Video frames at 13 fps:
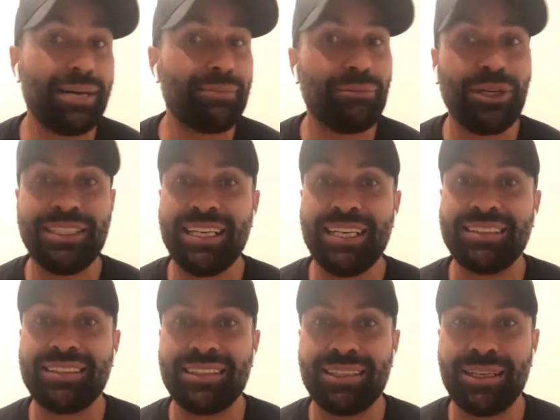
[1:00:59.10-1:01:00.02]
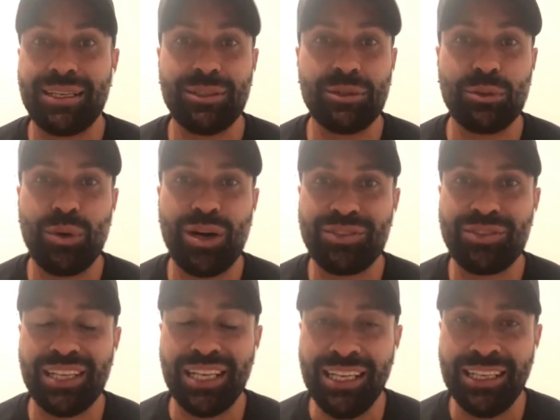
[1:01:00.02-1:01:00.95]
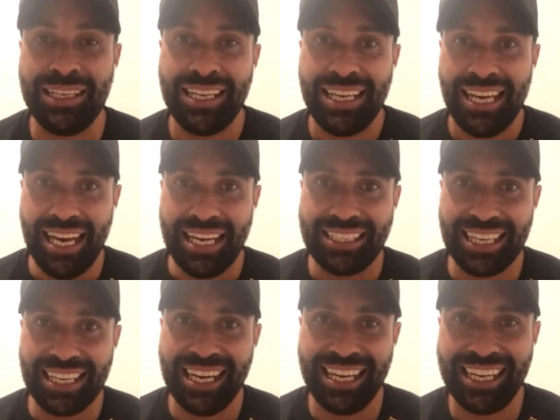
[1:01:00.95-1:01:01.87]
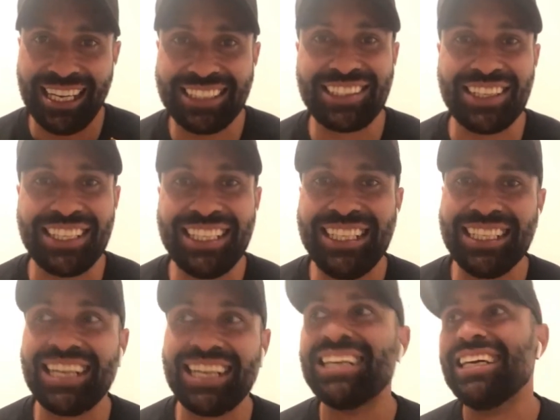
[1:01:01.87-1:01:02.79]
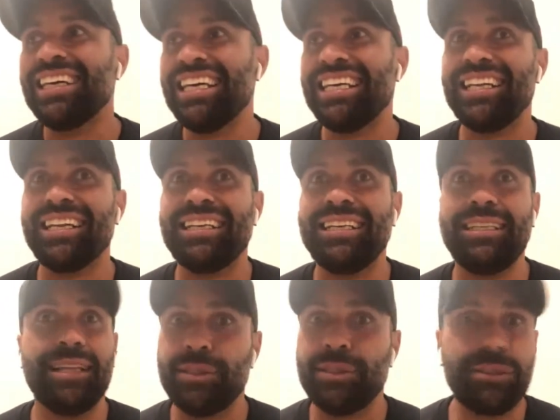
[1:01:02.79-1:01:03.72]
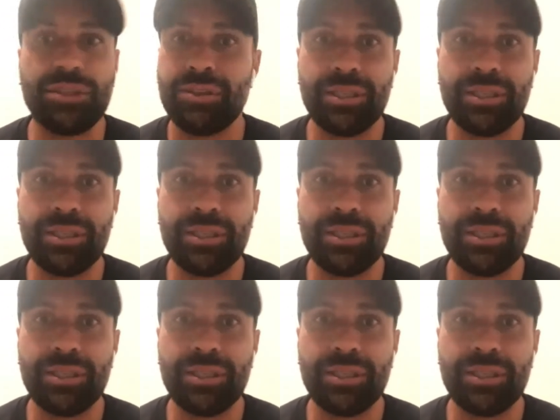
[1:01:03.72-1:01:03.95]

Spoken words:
My dad's a little white fella, and so he loved